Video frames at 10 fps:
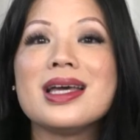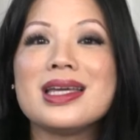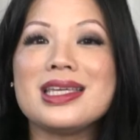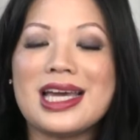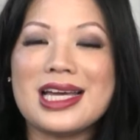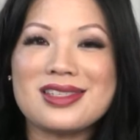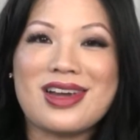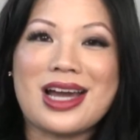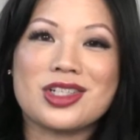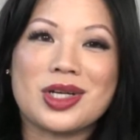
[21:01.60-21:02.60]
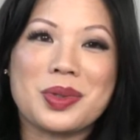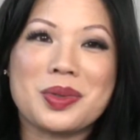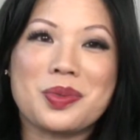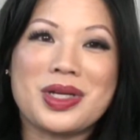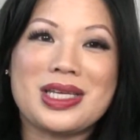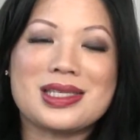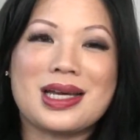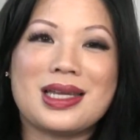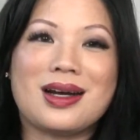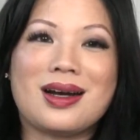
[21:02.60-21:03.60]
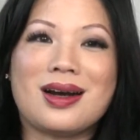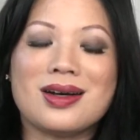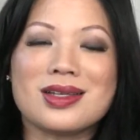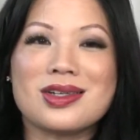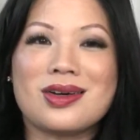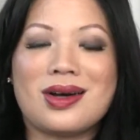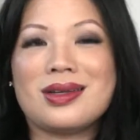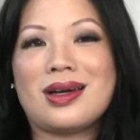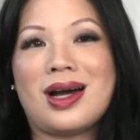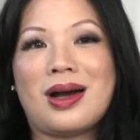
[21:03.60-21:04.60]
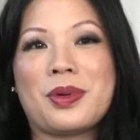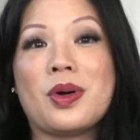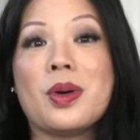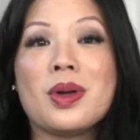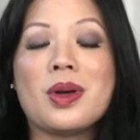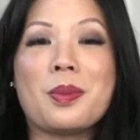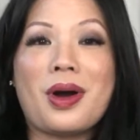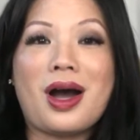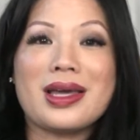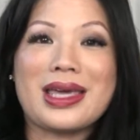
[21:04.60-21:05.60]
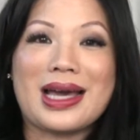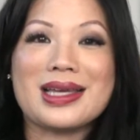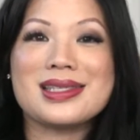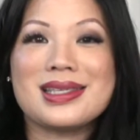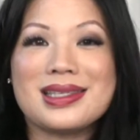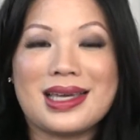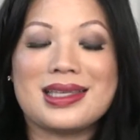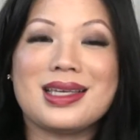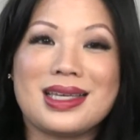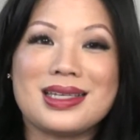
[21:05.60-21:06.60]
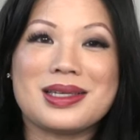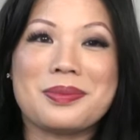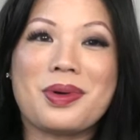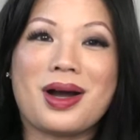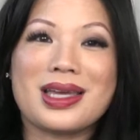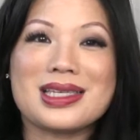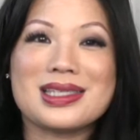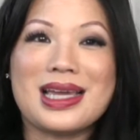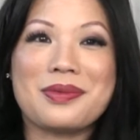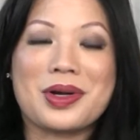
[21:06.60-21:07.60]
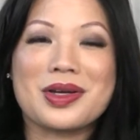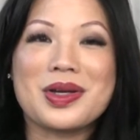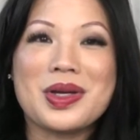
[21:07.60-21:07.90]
Yes Factor with Winnie Sun, also on Apple Podcasts and the LinkedIn Podcast Network.